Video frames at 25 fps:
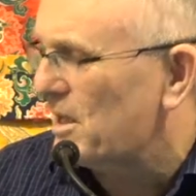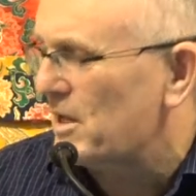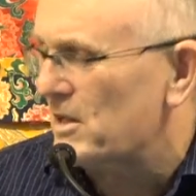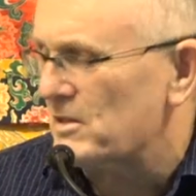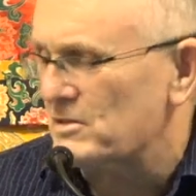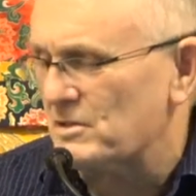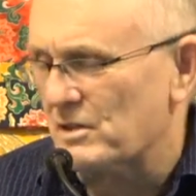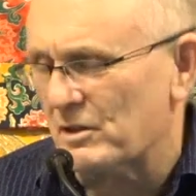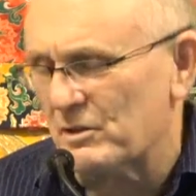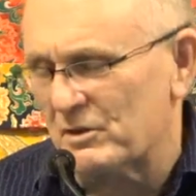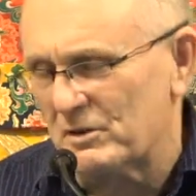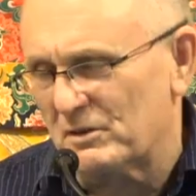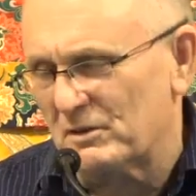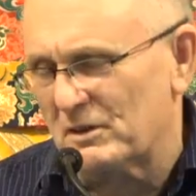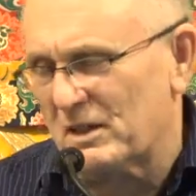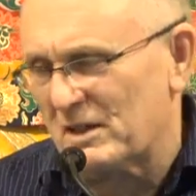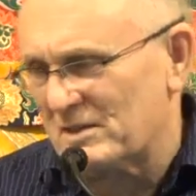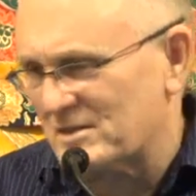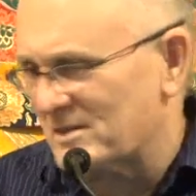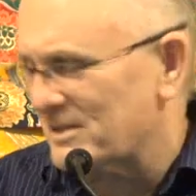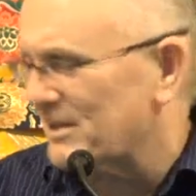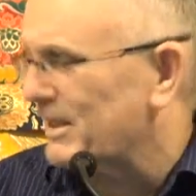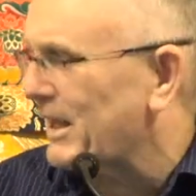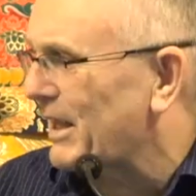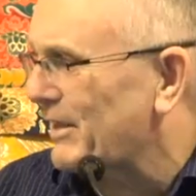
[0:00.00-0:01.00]
So
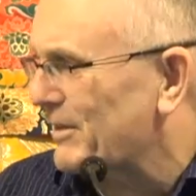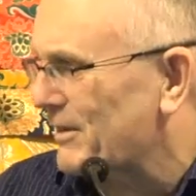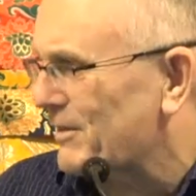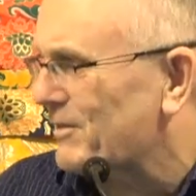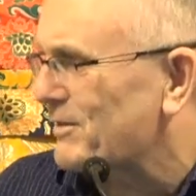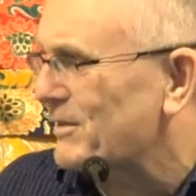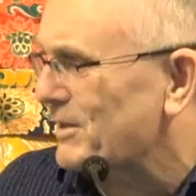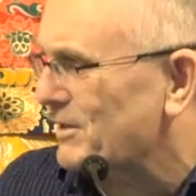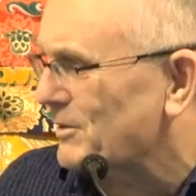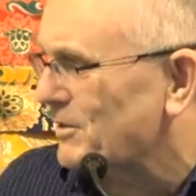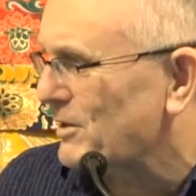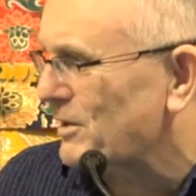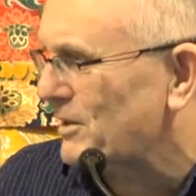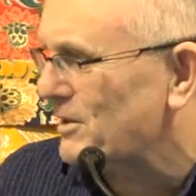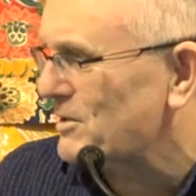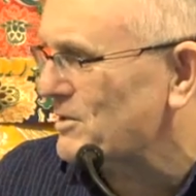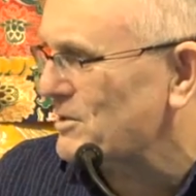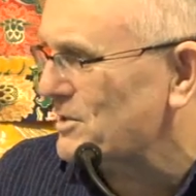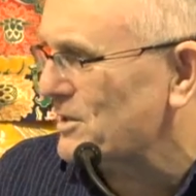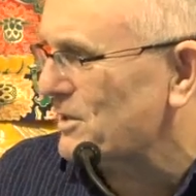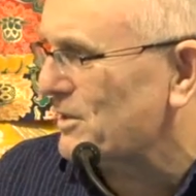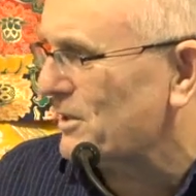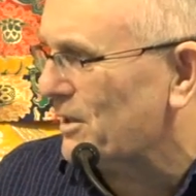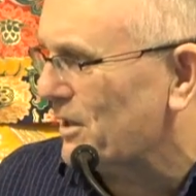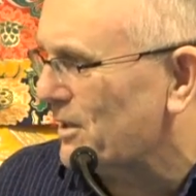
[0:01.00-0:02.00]
that's another thing to
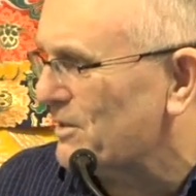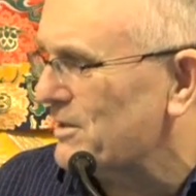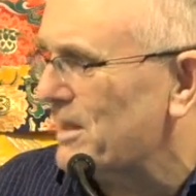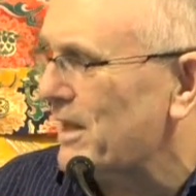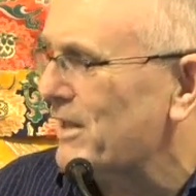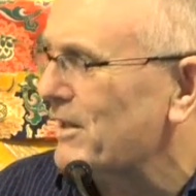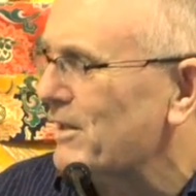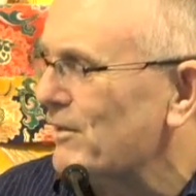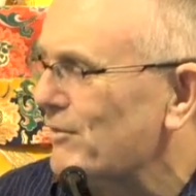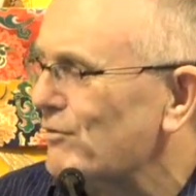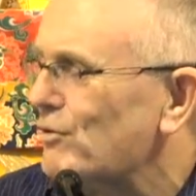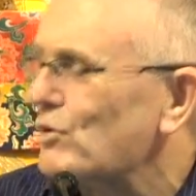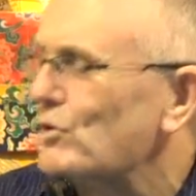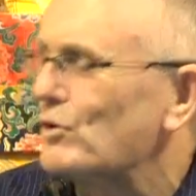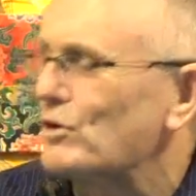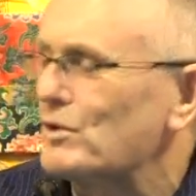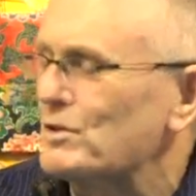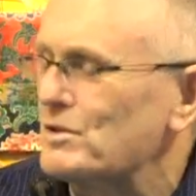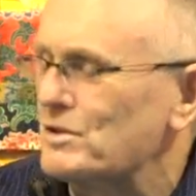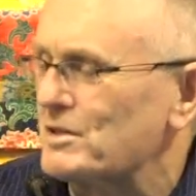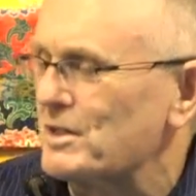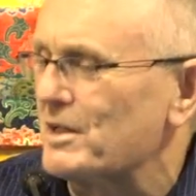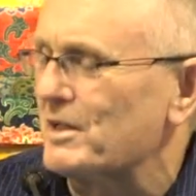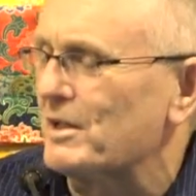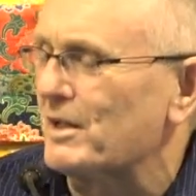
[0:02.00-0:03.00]
consider. And then if you
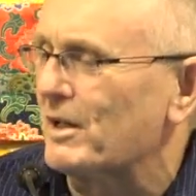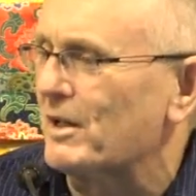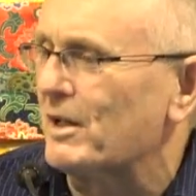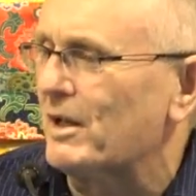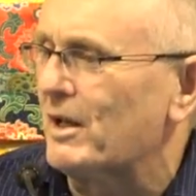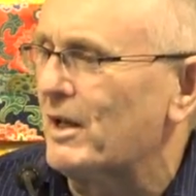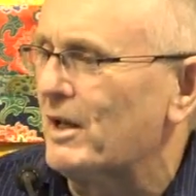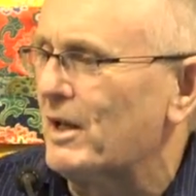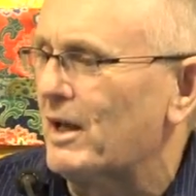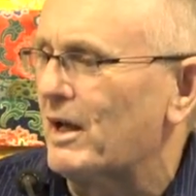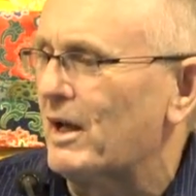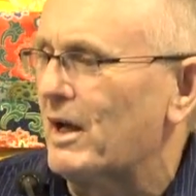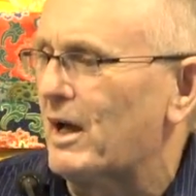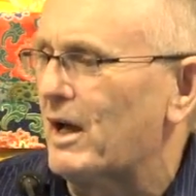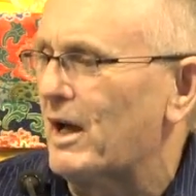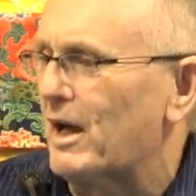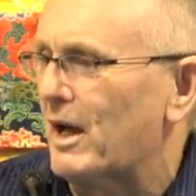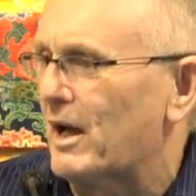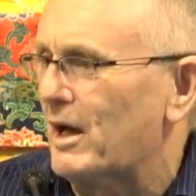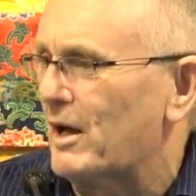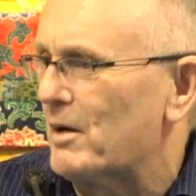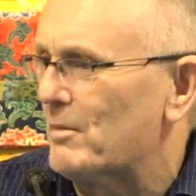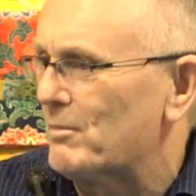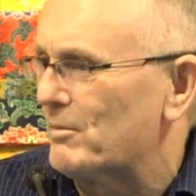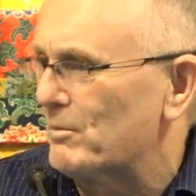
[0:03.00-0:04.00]
consider
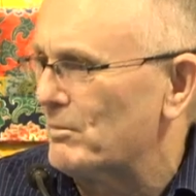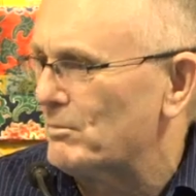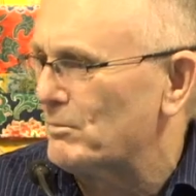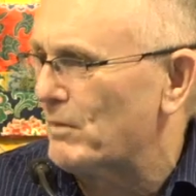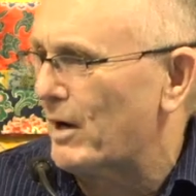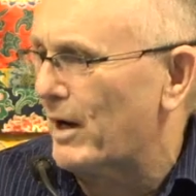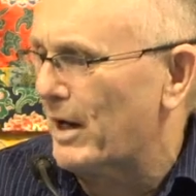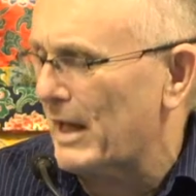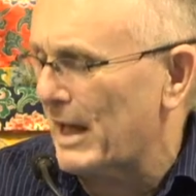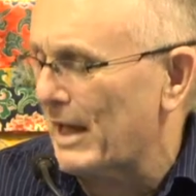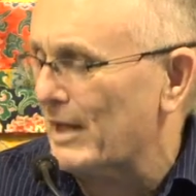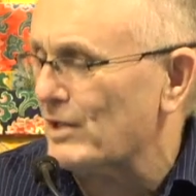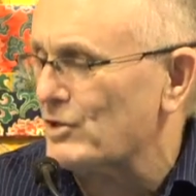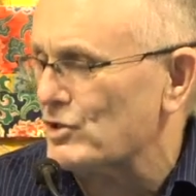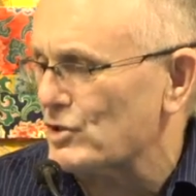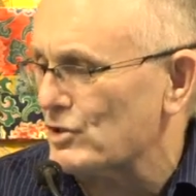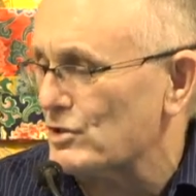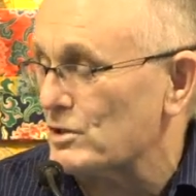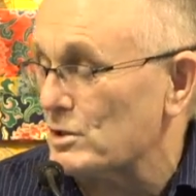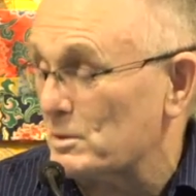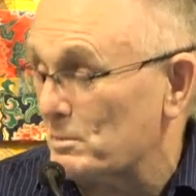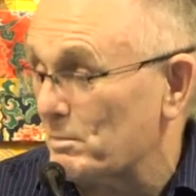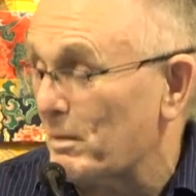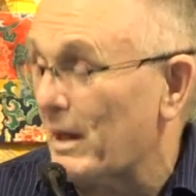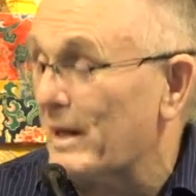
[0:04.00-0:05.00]
my
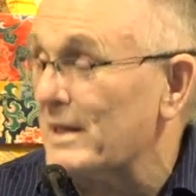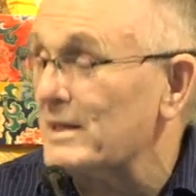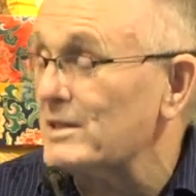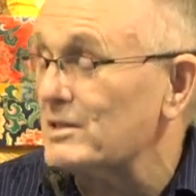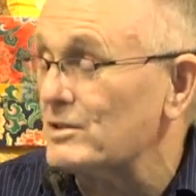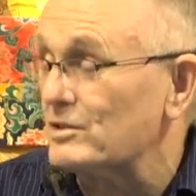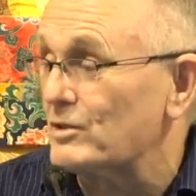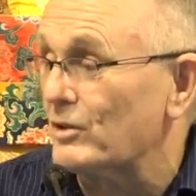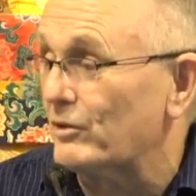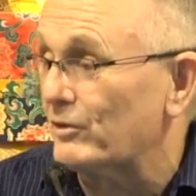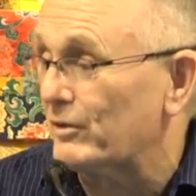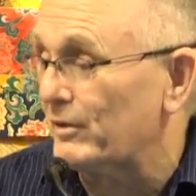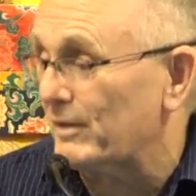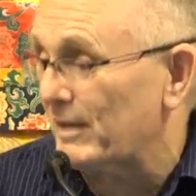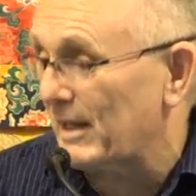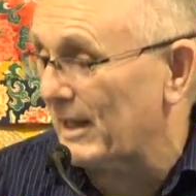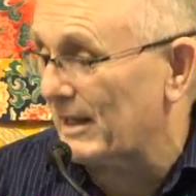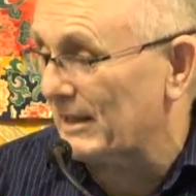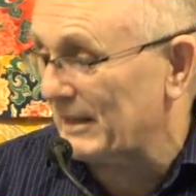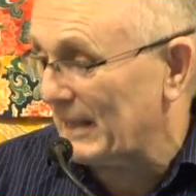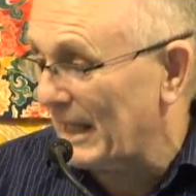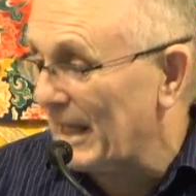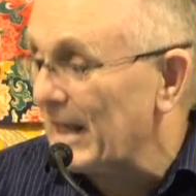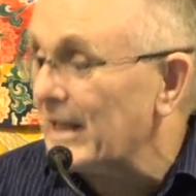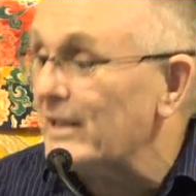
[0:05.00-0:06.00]
actions based on
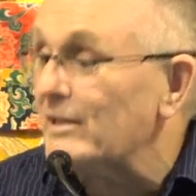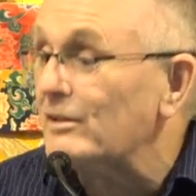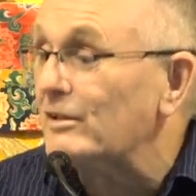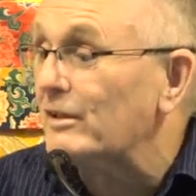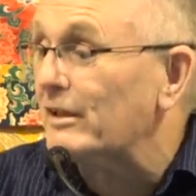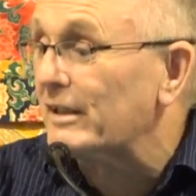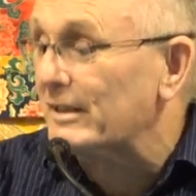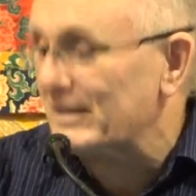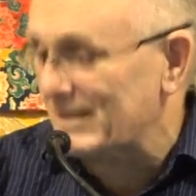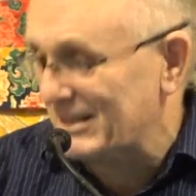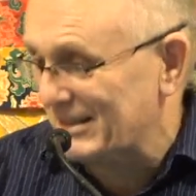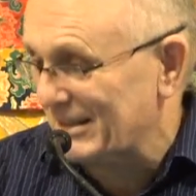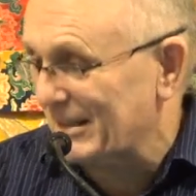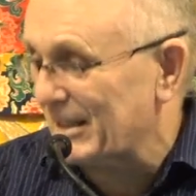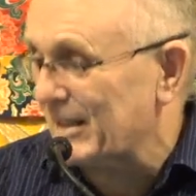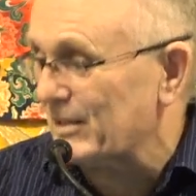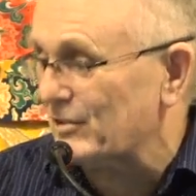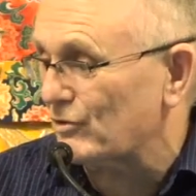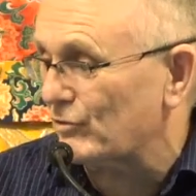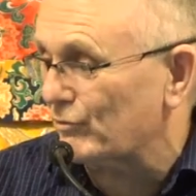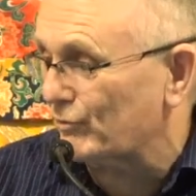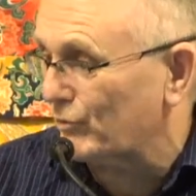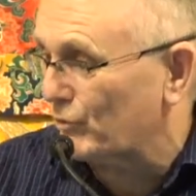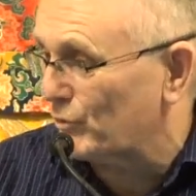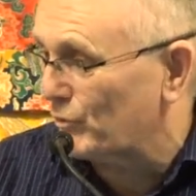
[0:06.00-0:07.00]
that endless
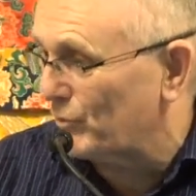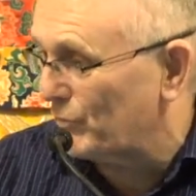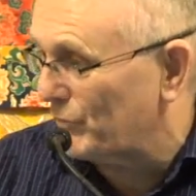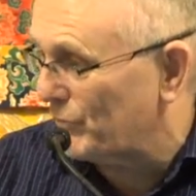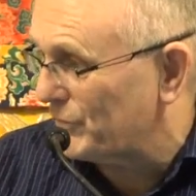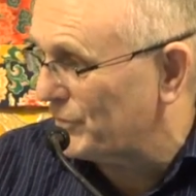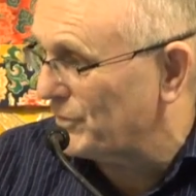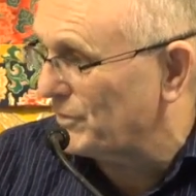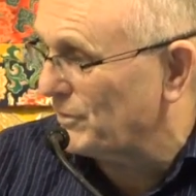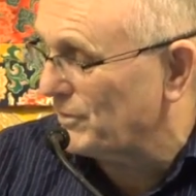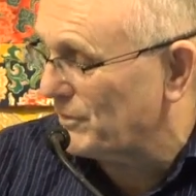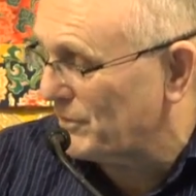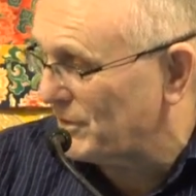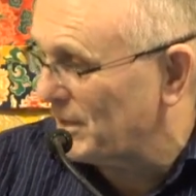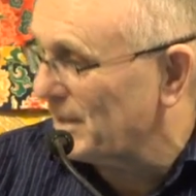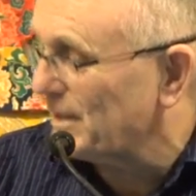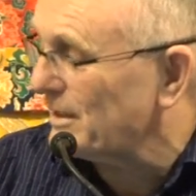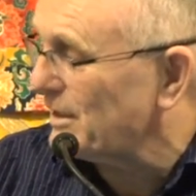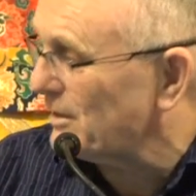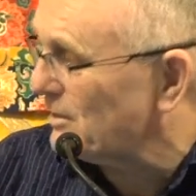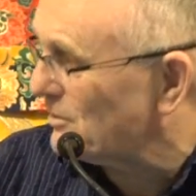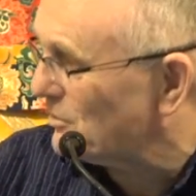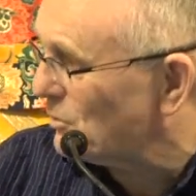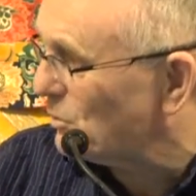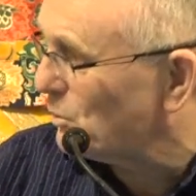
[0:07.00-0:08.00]
lustful
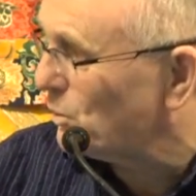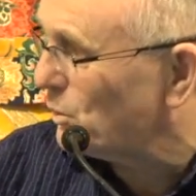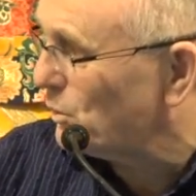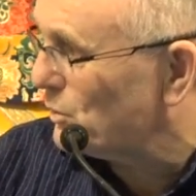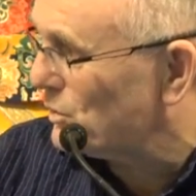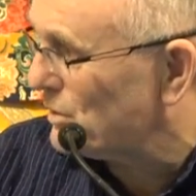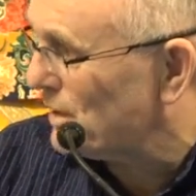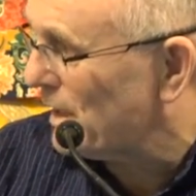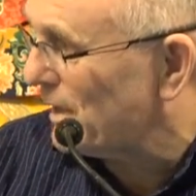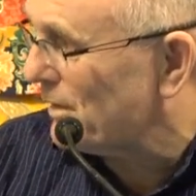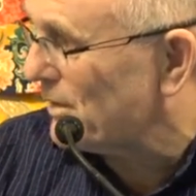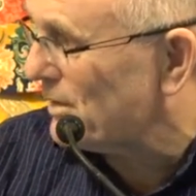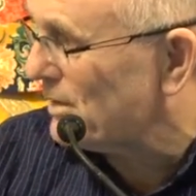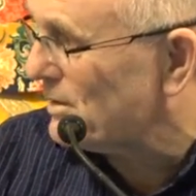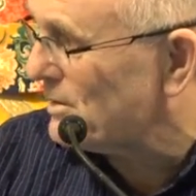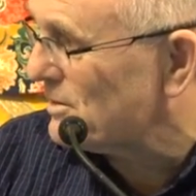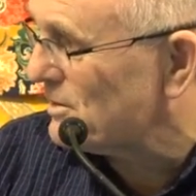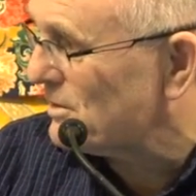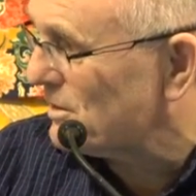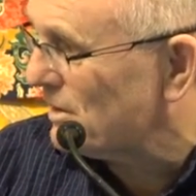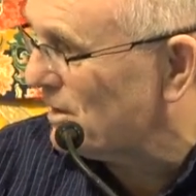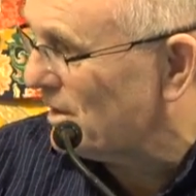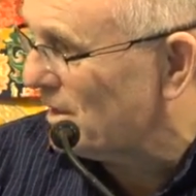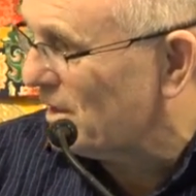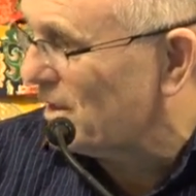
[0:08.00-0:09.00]
thinking towards
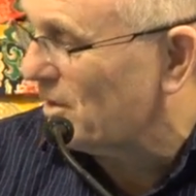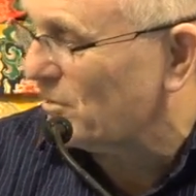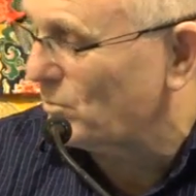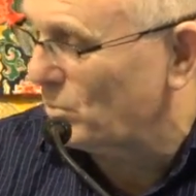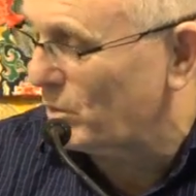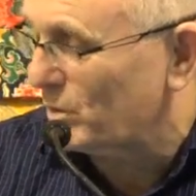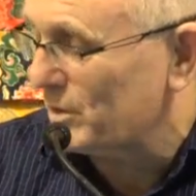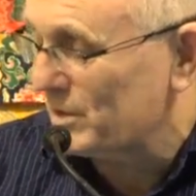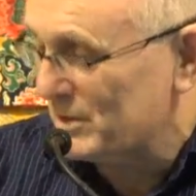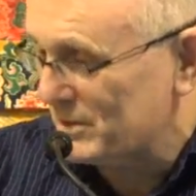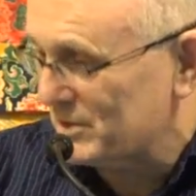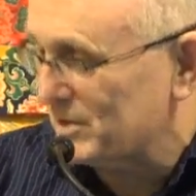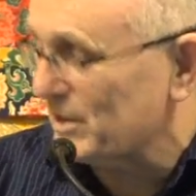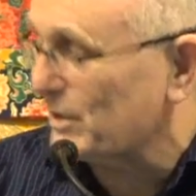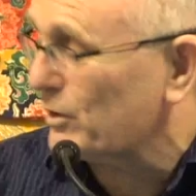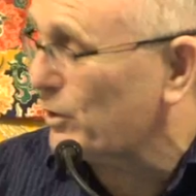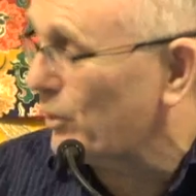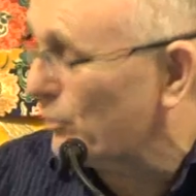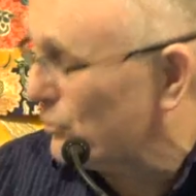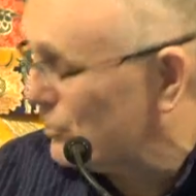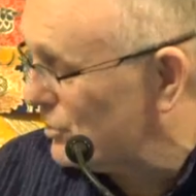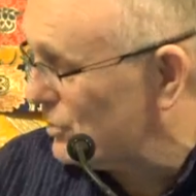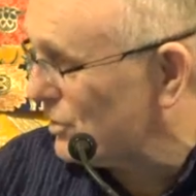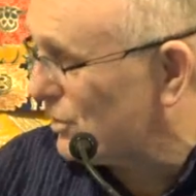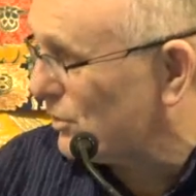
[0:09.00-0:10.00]
others, what is the
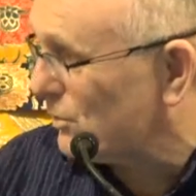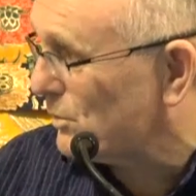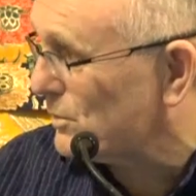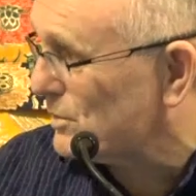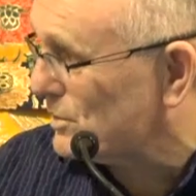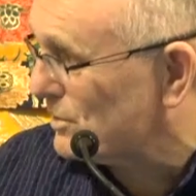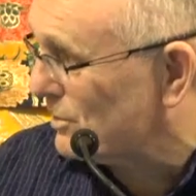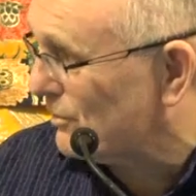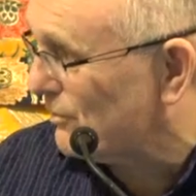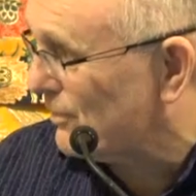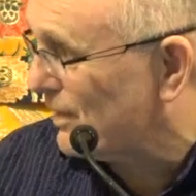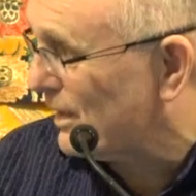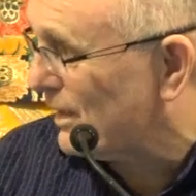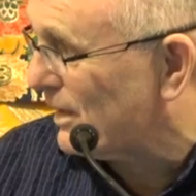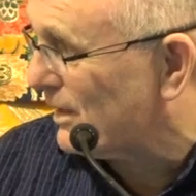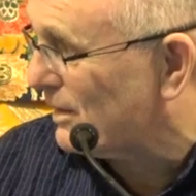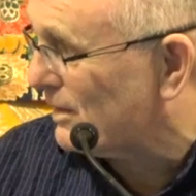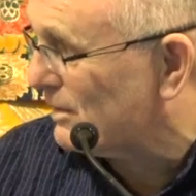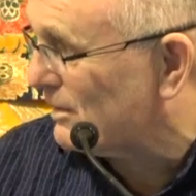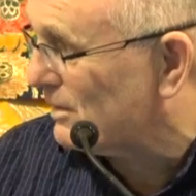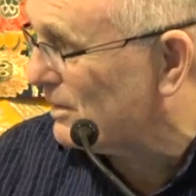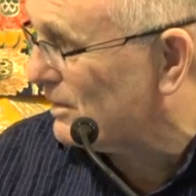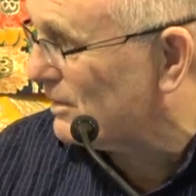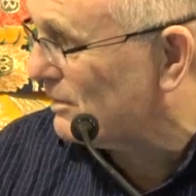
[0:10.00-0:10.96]
consequence of that?